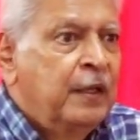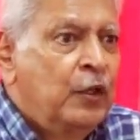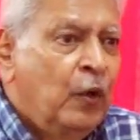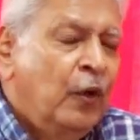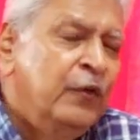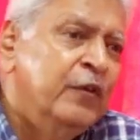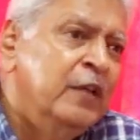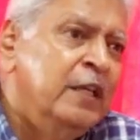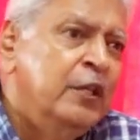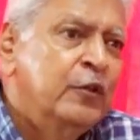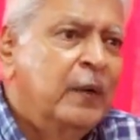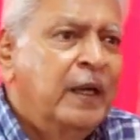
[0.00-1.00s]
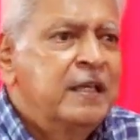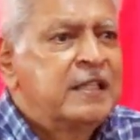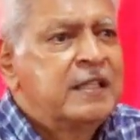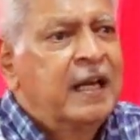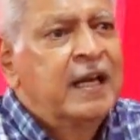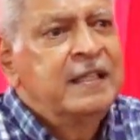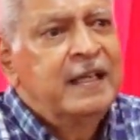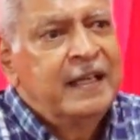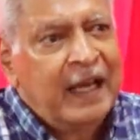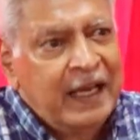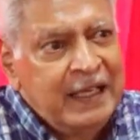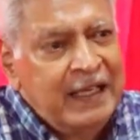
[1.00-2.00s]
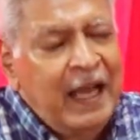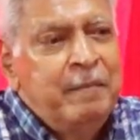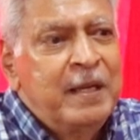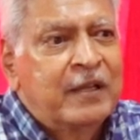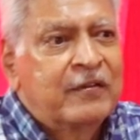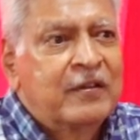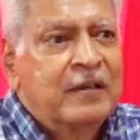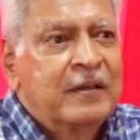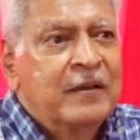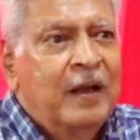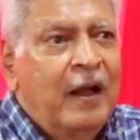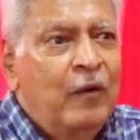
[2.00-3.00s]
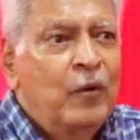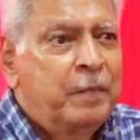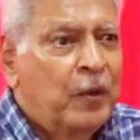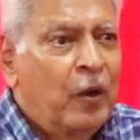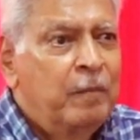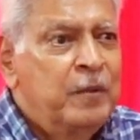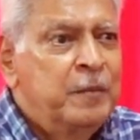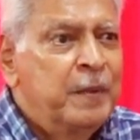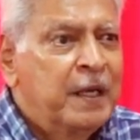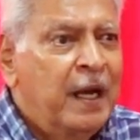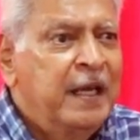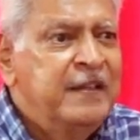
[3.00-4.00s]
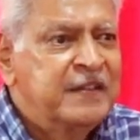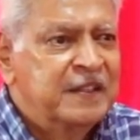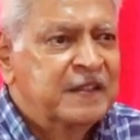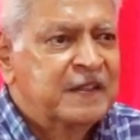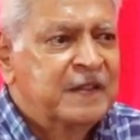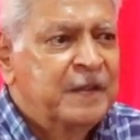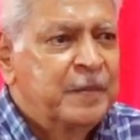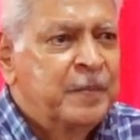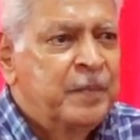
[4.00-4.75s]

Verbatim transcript: You also need to understand the dynamics how a problem arises.